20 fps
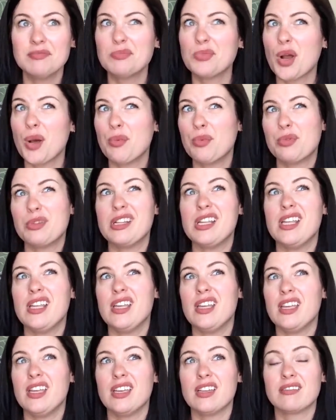
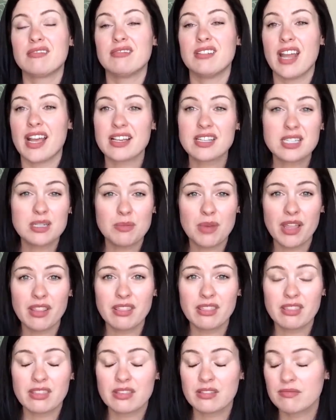probably next
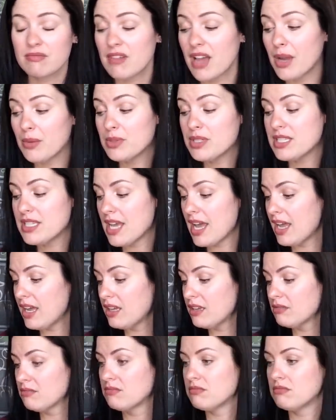month, I would
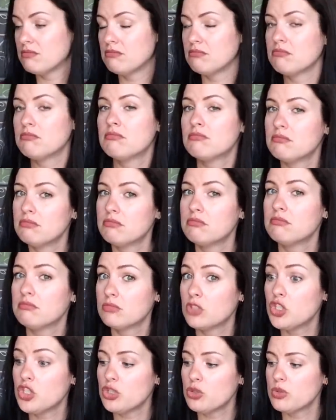say.
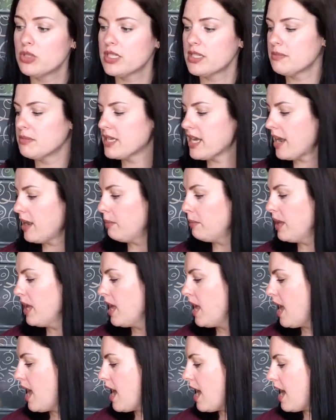June sometime.
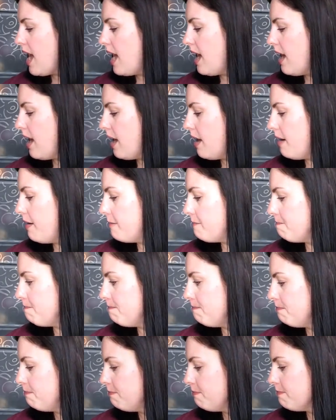
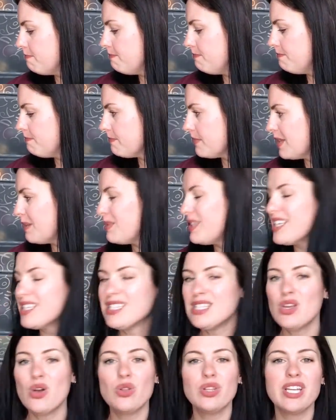Um,
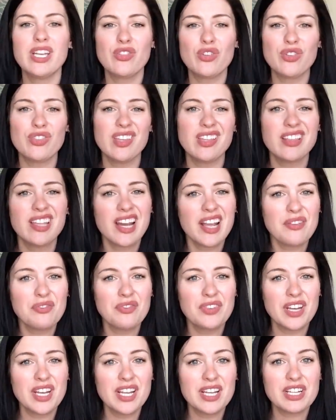that's the only other thing that I
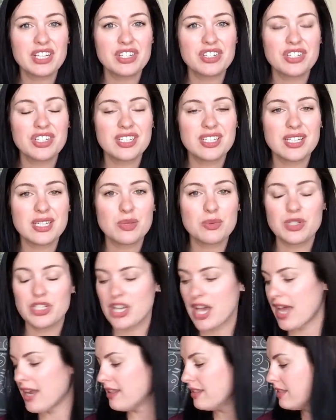finished since we
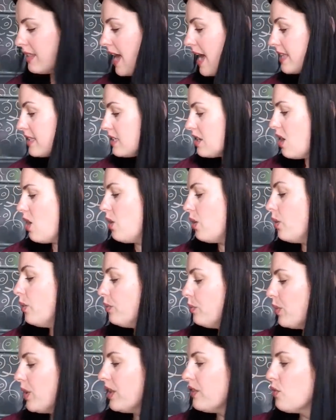chatted last.
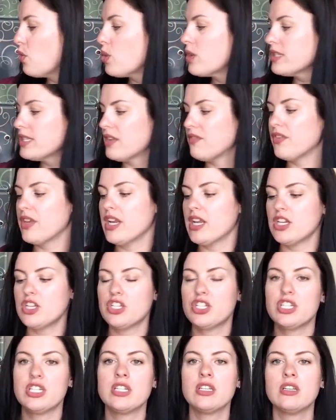Oh, well, of course I
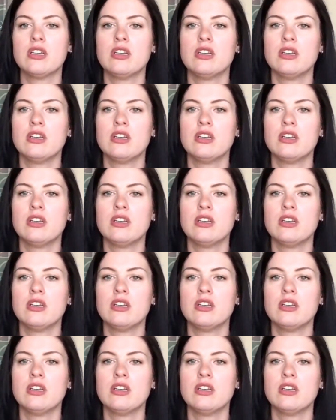finished